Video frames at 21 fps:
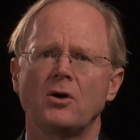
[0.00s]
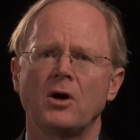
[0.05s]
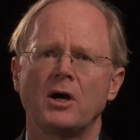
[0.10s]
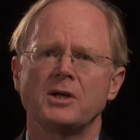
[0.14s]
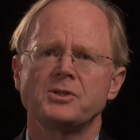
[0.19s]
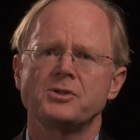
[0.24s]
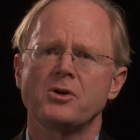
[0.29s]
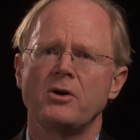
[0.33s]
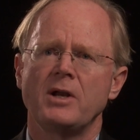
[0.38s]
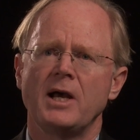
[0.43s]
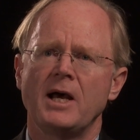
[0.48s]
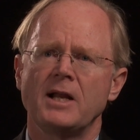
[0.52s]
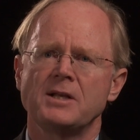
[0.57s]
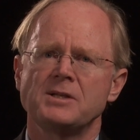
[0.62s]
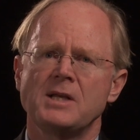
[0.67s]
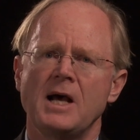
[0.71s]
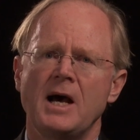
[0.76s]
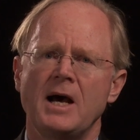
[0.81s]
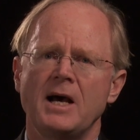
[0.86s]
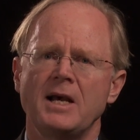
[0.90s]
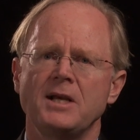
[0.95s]
costs are not as
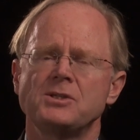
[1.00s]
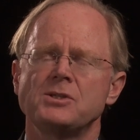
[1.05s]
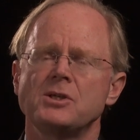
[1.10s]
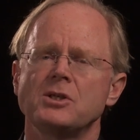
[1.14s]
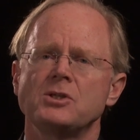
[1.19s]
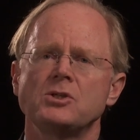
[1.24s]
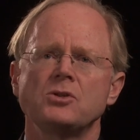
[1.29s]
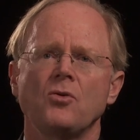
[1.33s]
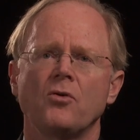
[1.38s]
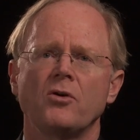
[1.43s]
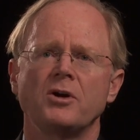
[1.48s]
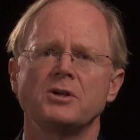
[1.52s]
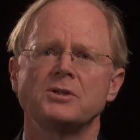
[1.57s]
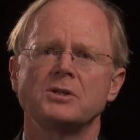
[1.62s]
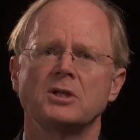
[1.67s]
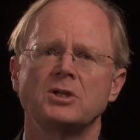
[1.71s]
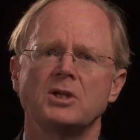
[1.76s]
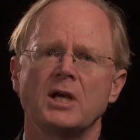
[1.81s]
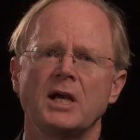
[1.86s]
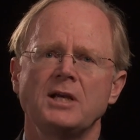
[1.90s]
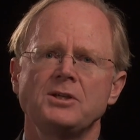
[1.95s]
high as this story
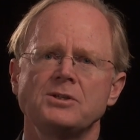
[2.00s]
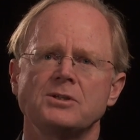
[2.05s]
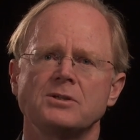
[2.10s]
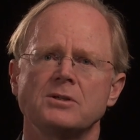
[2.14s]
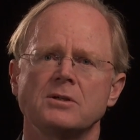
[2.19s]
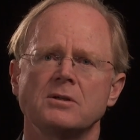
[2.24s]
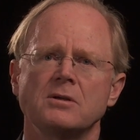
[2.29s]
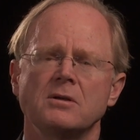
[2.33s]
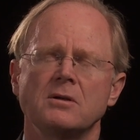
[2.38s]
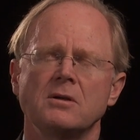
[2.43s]
suggests,